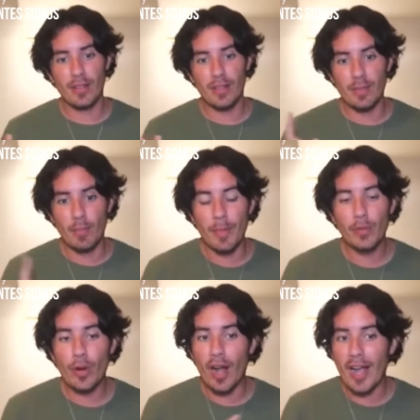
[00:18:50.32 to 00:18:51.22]
The
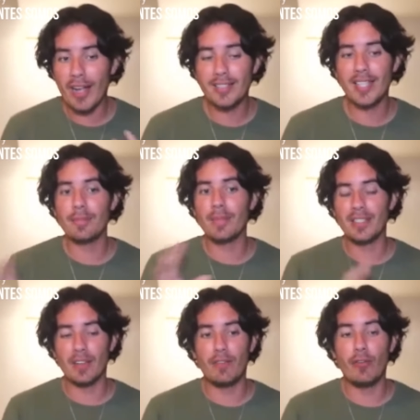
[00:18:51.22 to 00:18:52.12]
moment where I set
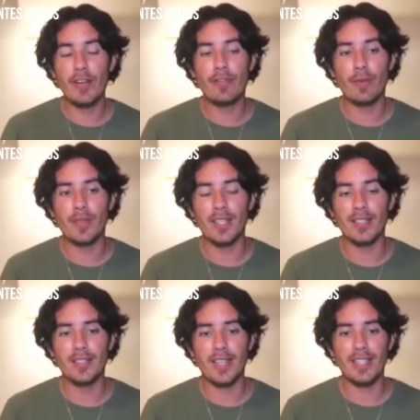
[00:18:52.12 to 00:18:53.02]
myself free from
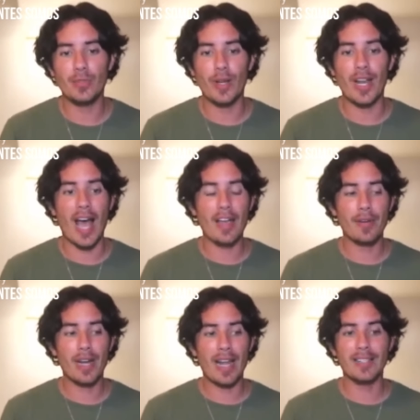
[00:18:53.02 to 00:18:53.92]
this is when I
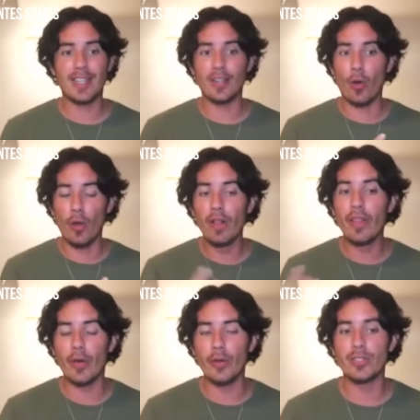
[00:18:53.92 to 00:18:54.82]
realized that all
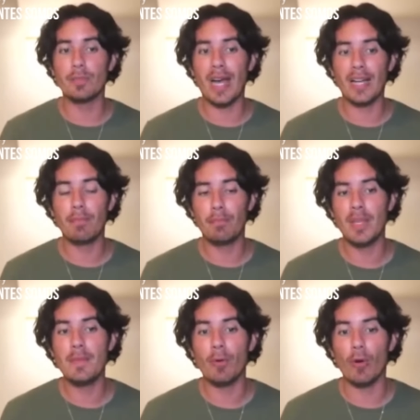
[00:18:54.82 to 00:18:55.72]
those bad
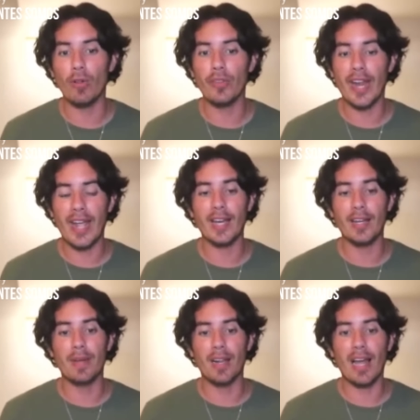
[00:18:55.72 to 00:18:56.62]
people that I had
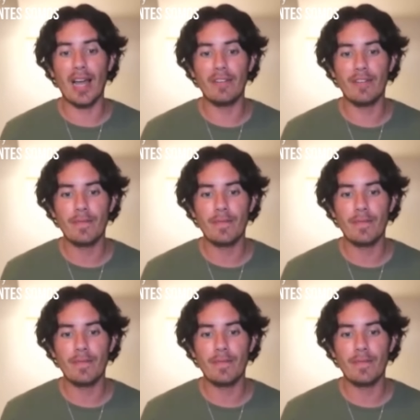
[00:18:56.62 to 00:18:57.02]
in my life,